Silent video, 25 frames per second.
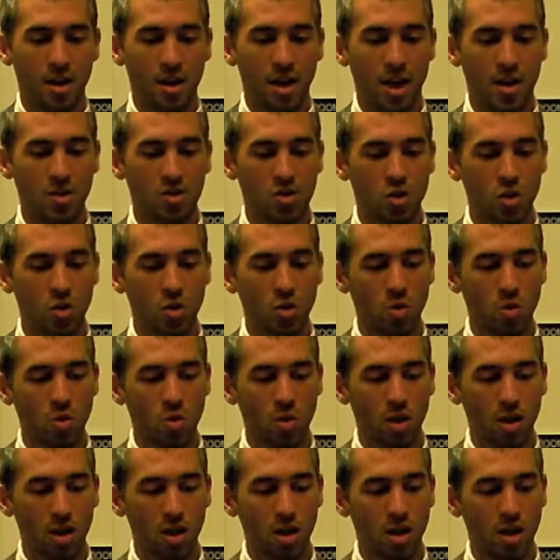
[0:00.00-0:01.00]
And so
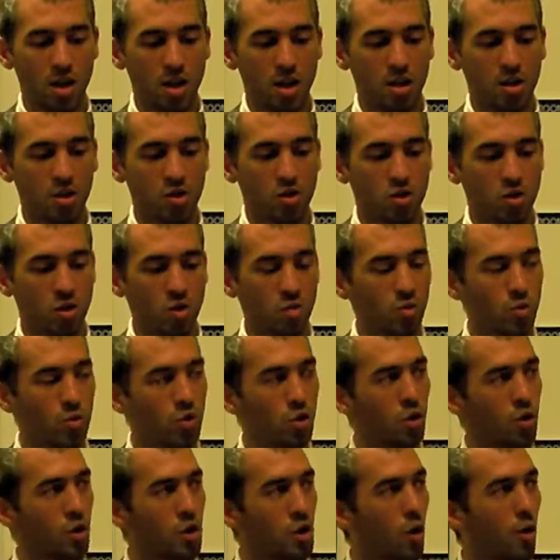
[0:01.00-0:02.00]

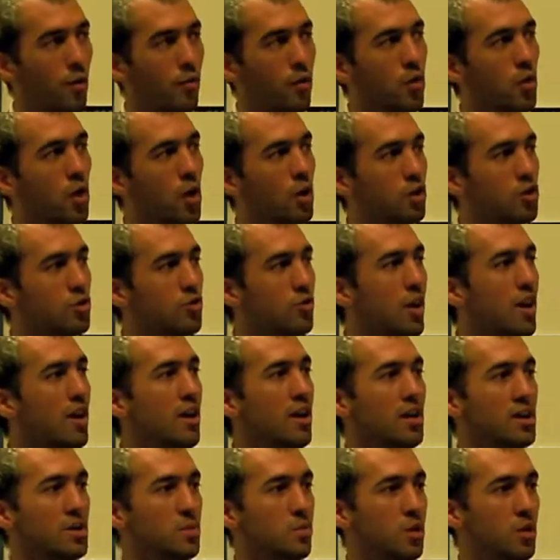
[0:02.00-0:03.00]
the overall
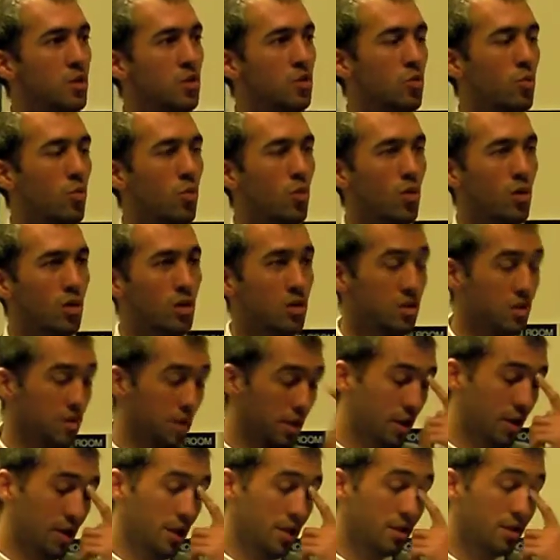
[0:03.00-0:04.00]
trend has been towards,
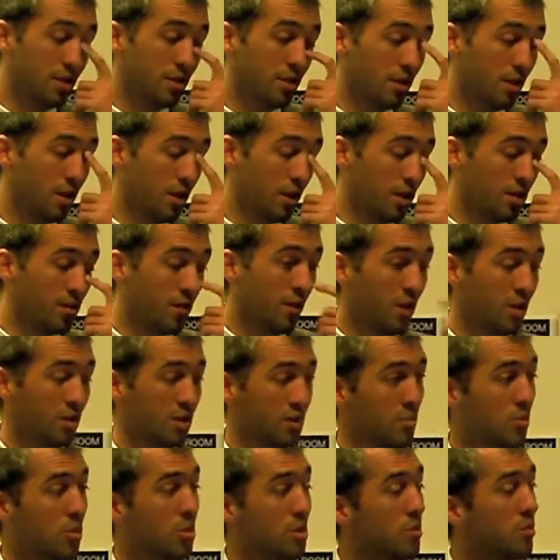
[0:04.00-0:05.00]
at least as far as
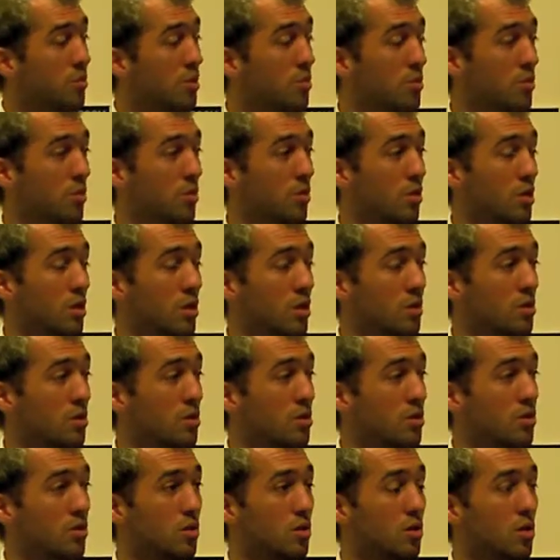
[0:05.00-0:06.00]
the Muslim community is
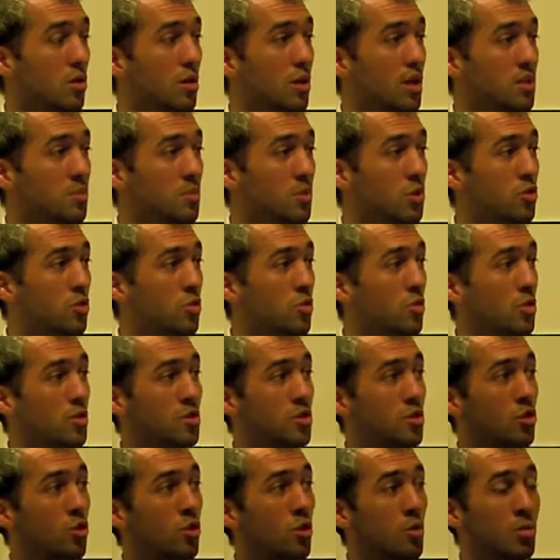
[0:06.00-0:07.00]
concerned, has been towards
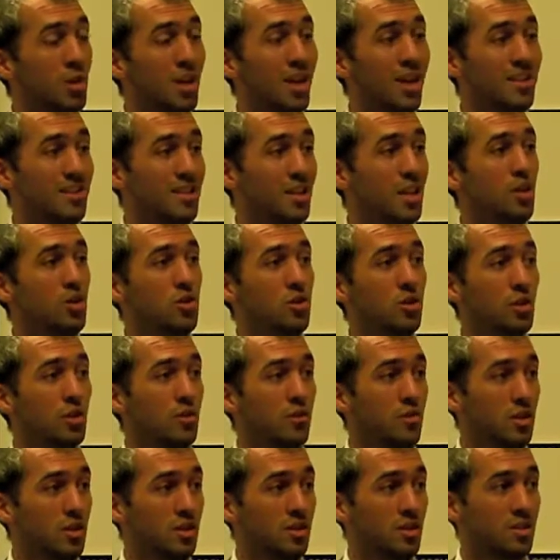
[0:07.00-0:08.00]
the normalization
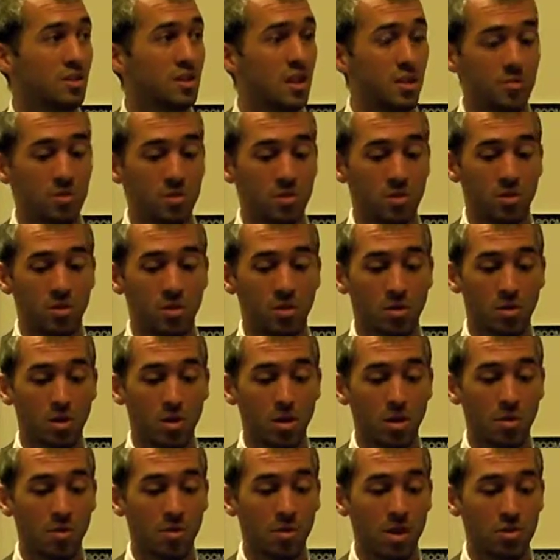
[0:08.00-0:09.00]
of these exceptional
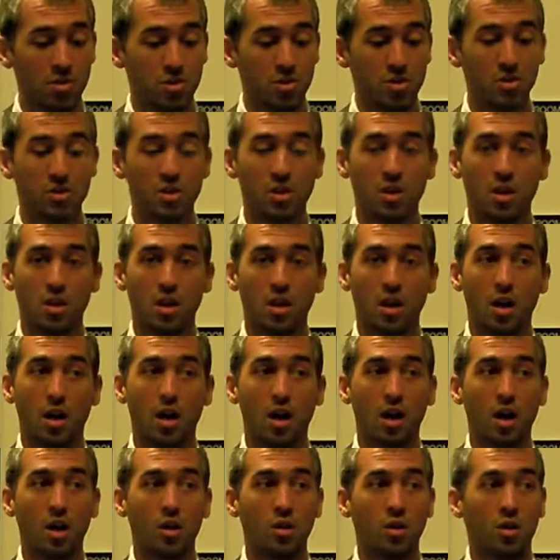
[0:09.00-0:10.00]
measures.
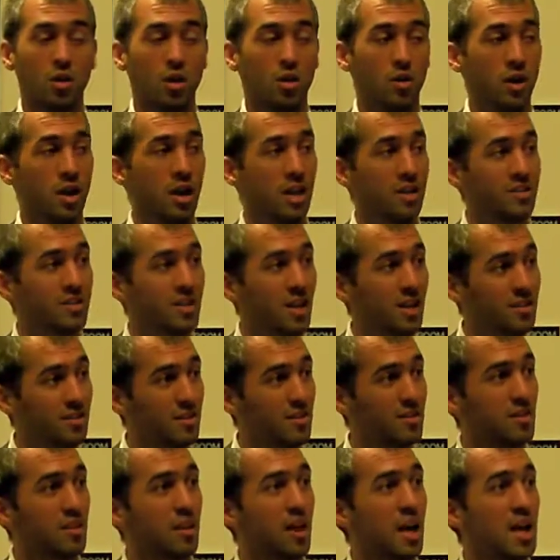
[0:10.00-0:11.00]
Again,
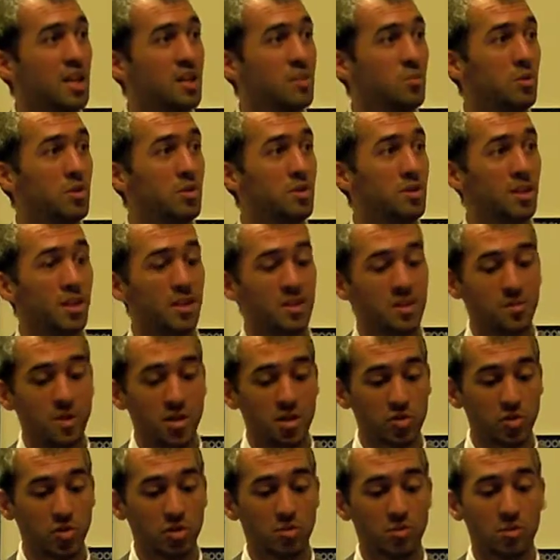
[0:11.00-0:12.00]
sentence enhancements and
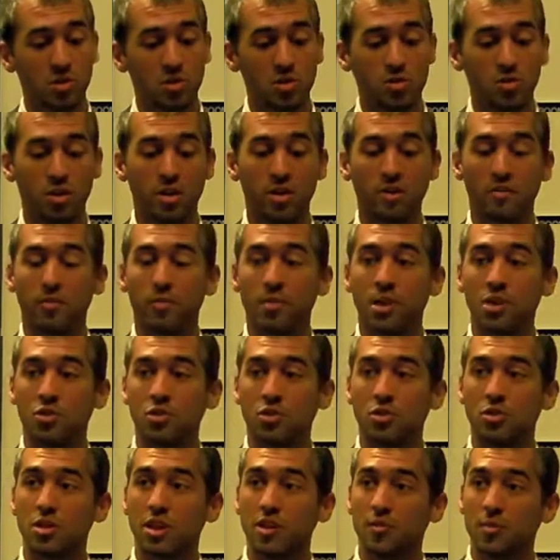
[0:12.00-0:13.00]
special administrative
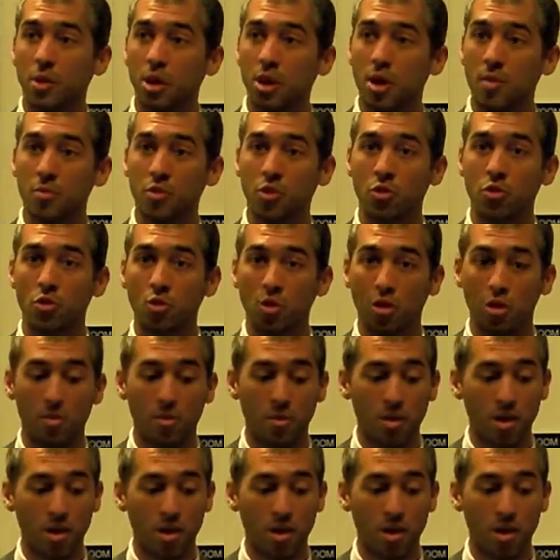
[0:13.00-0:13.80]
measures have become the norm.